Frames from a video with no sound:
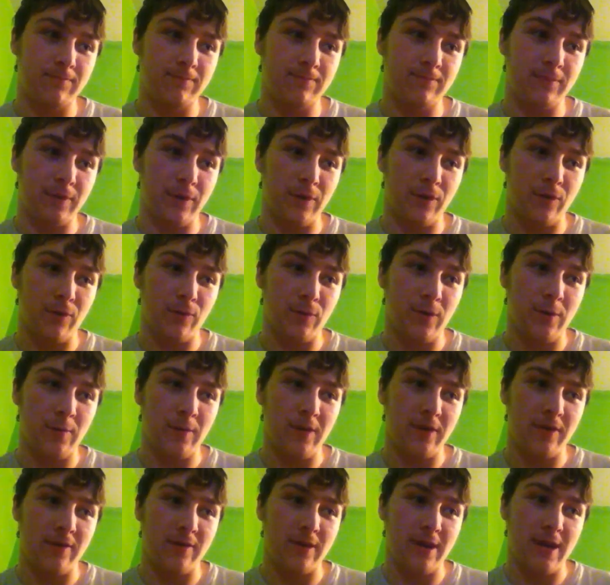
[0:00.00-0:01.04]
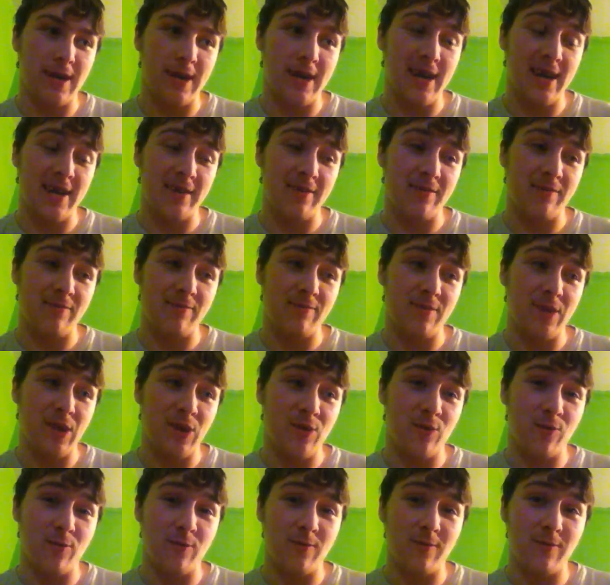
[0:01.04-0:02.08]
for women, I
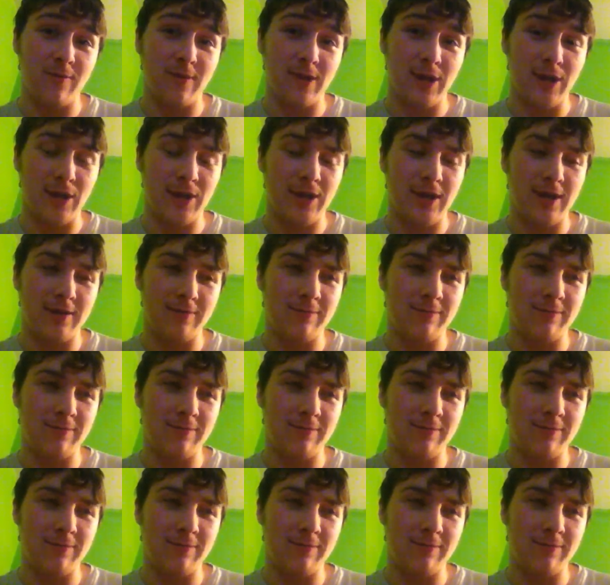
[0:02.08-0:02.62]
don't know.